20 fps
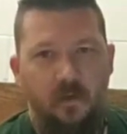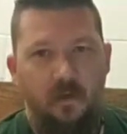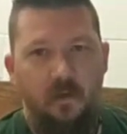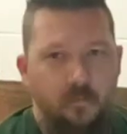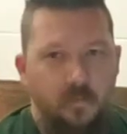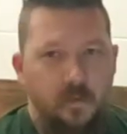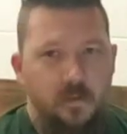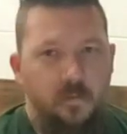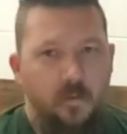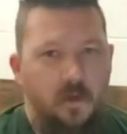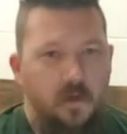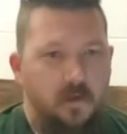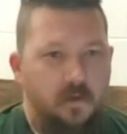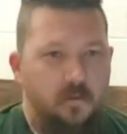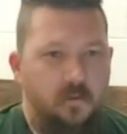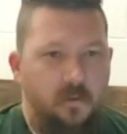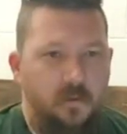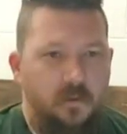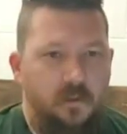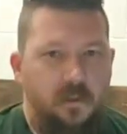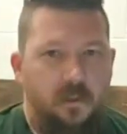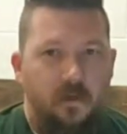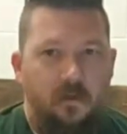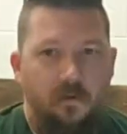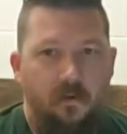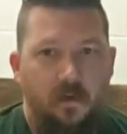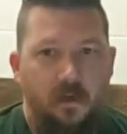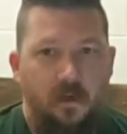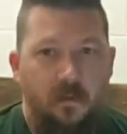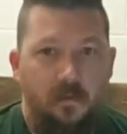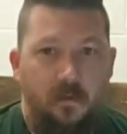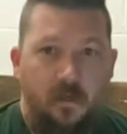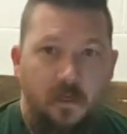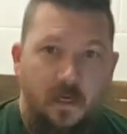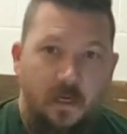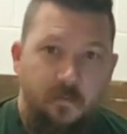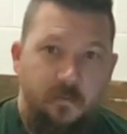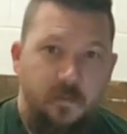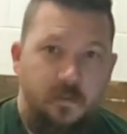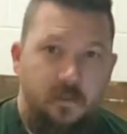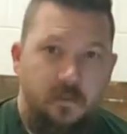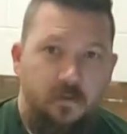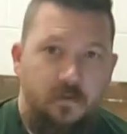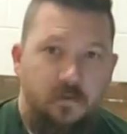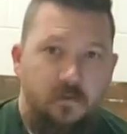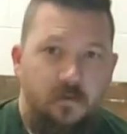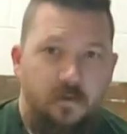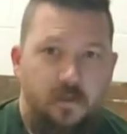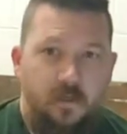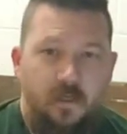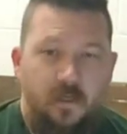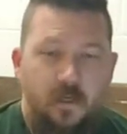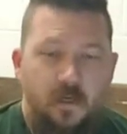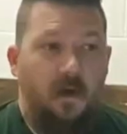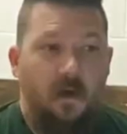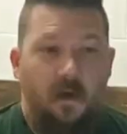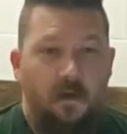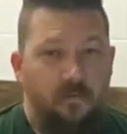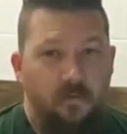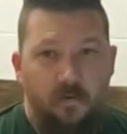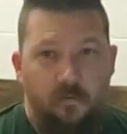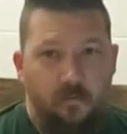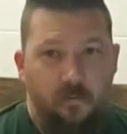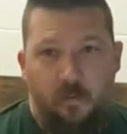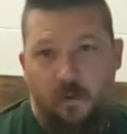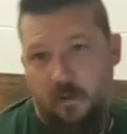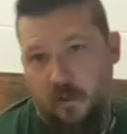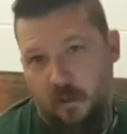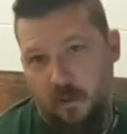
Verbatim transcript: um, despite doing security in the cannabis industry. I've never